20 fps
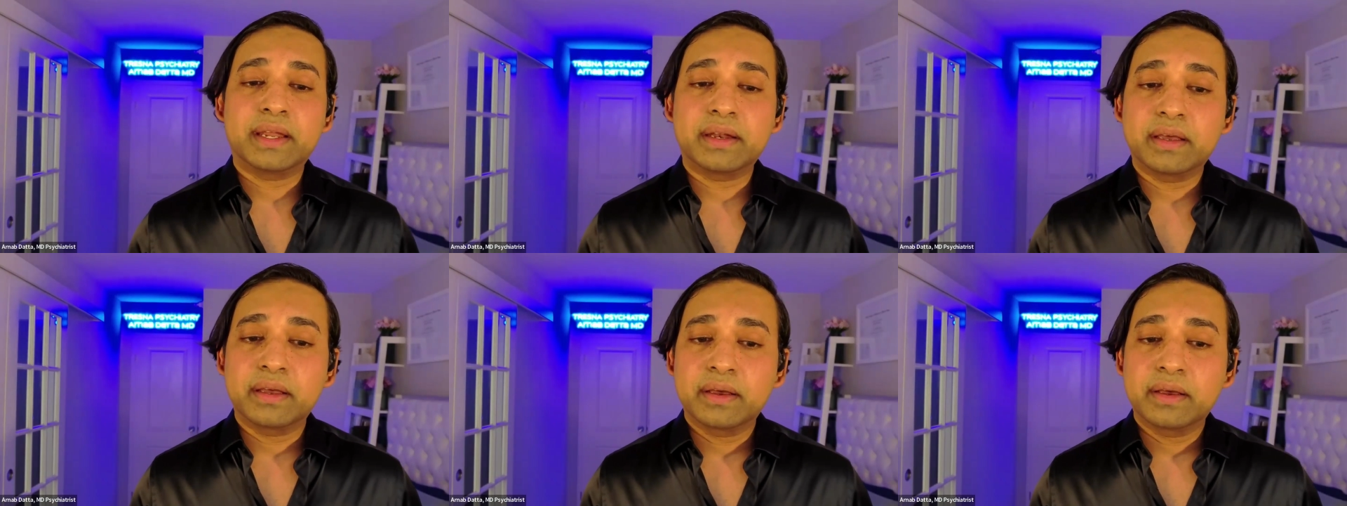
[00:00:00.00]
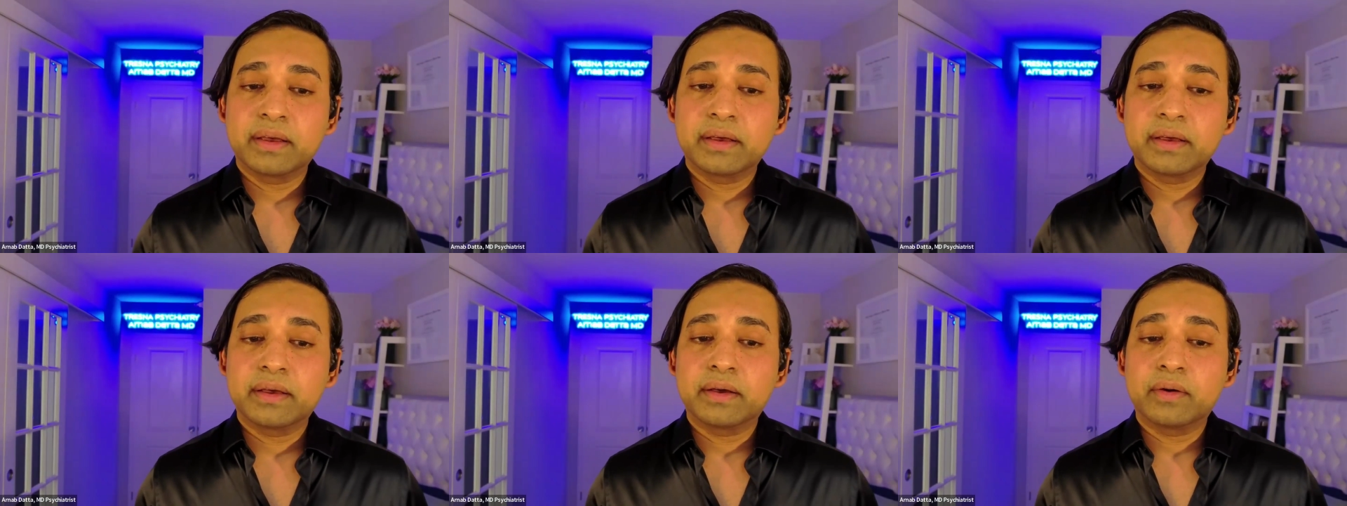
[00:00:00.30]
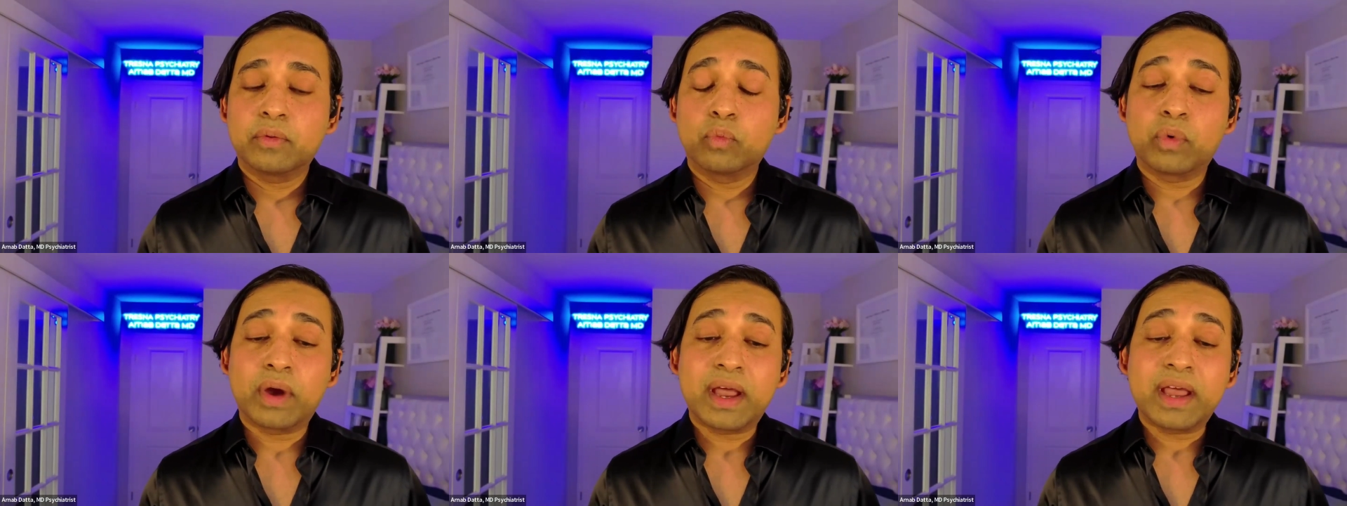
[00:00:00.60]
And
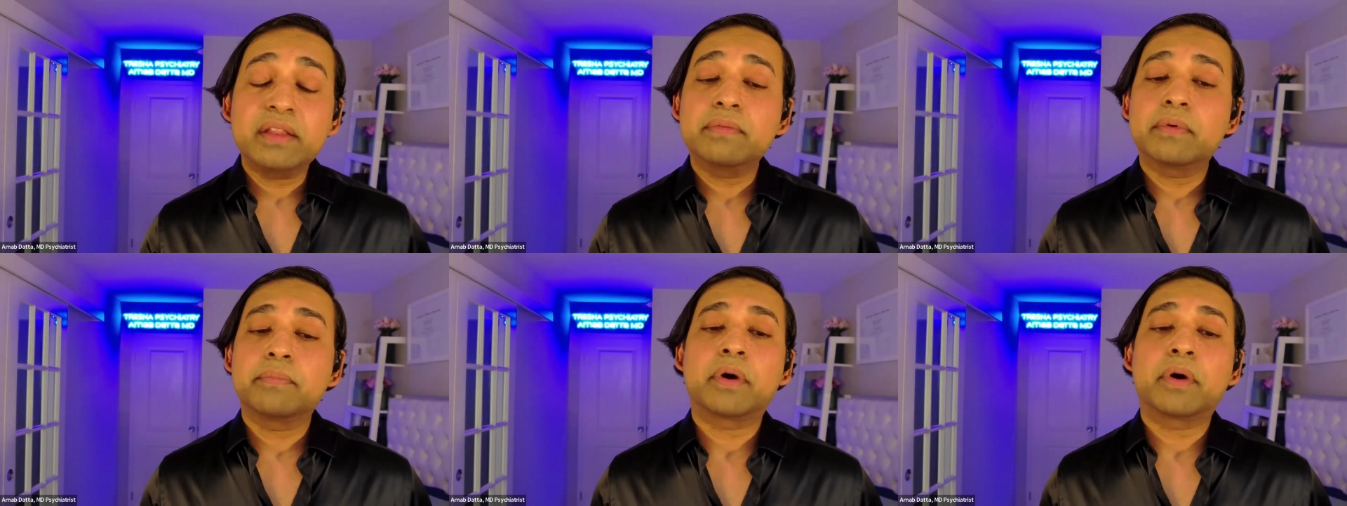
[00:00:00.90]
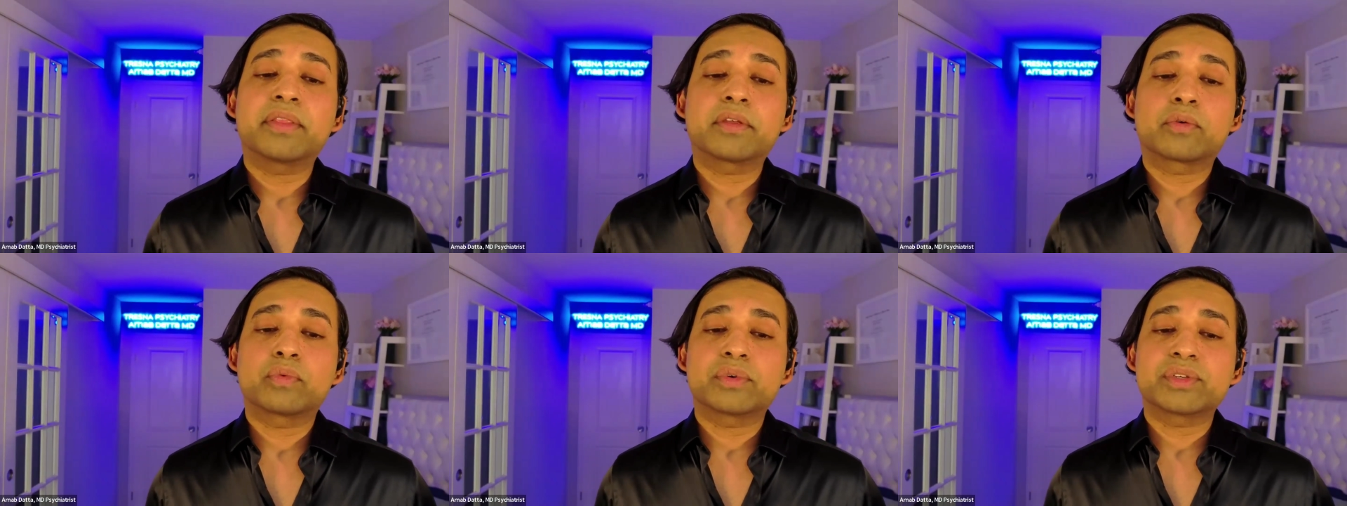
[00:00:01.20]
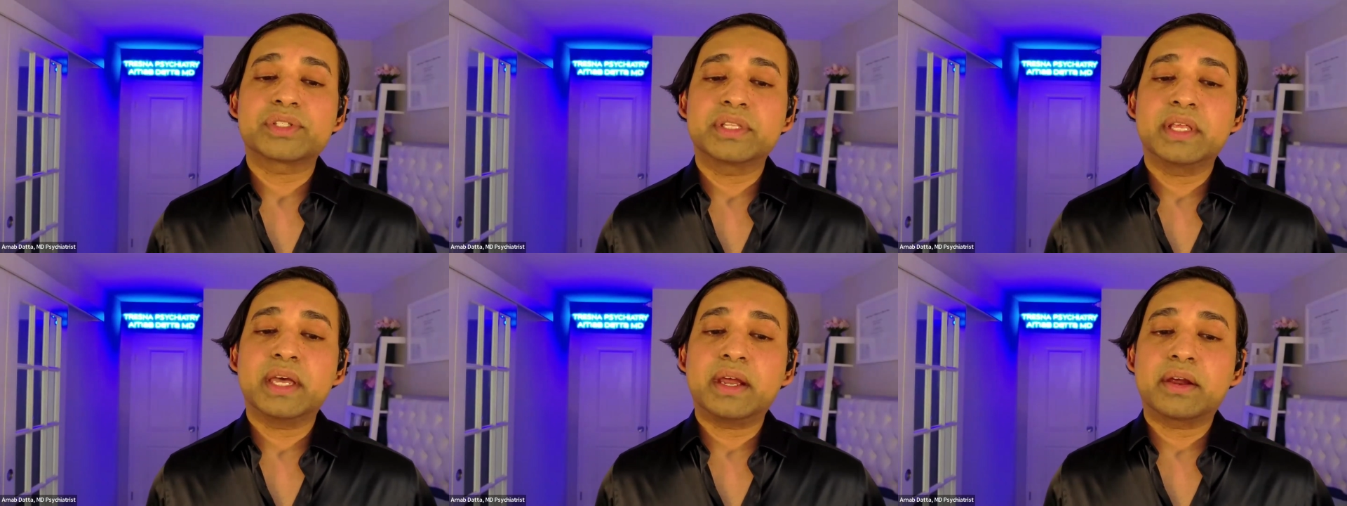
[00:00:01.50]
when the
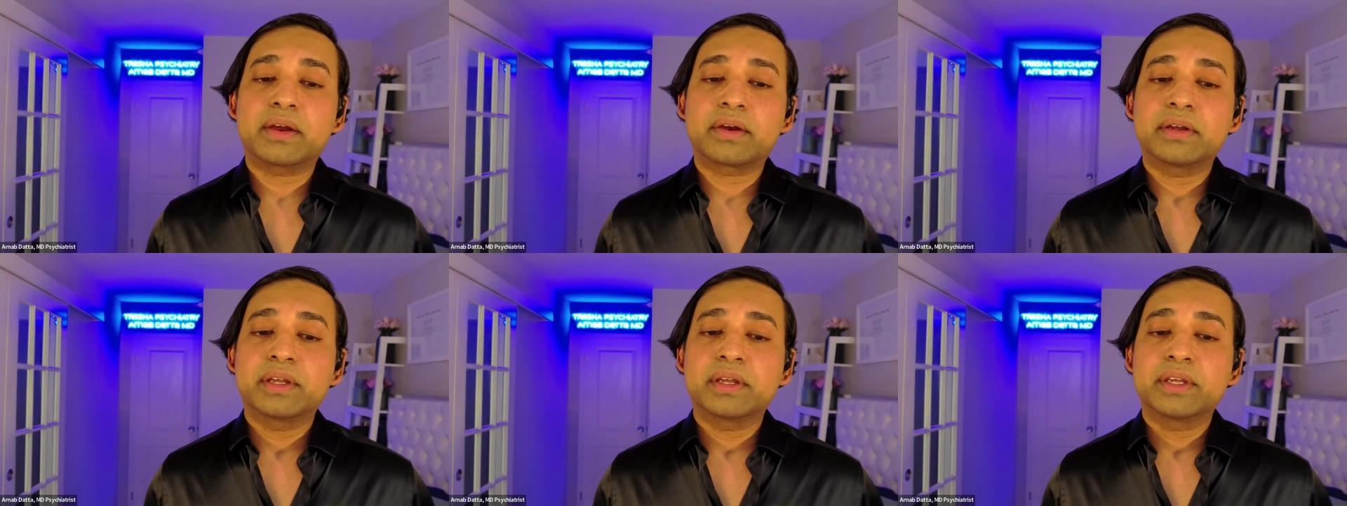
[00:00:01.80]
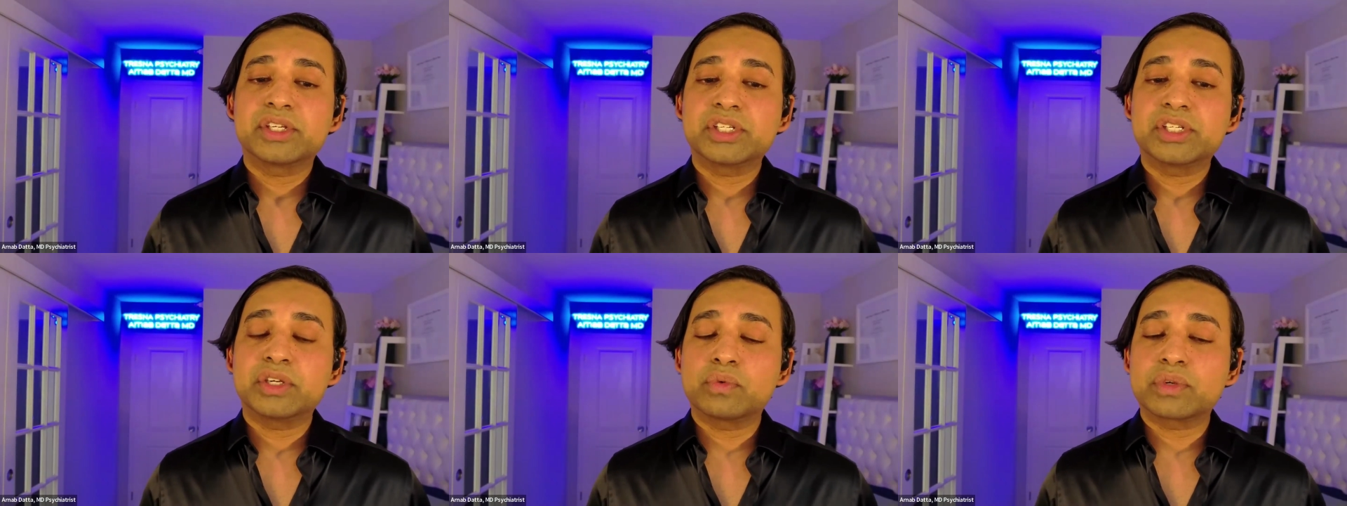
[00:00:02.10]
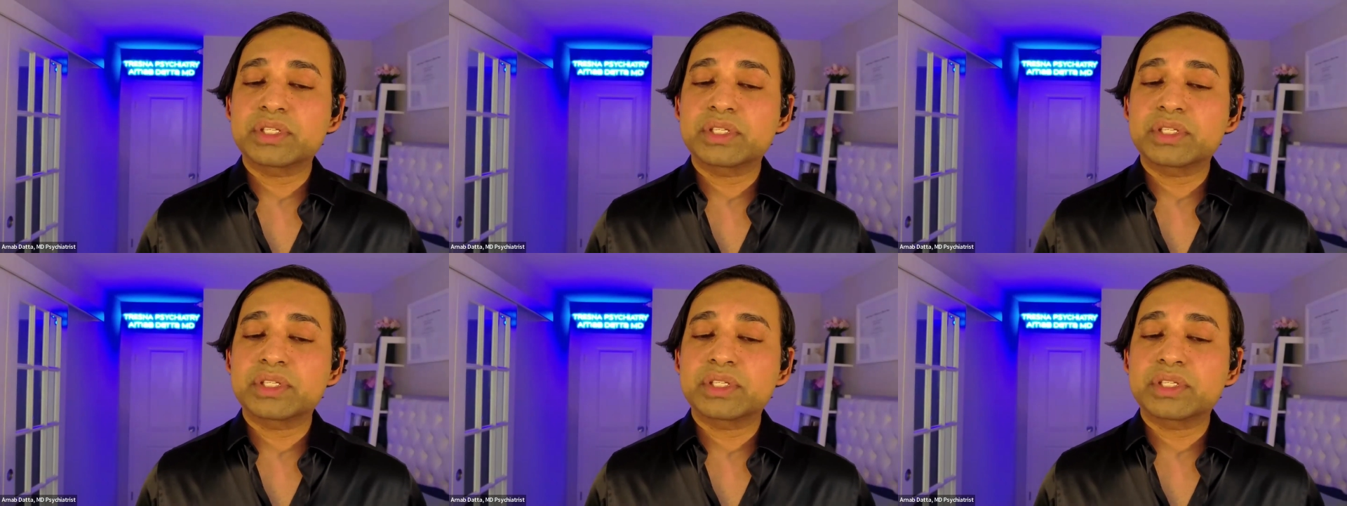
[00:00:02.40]
mother was there,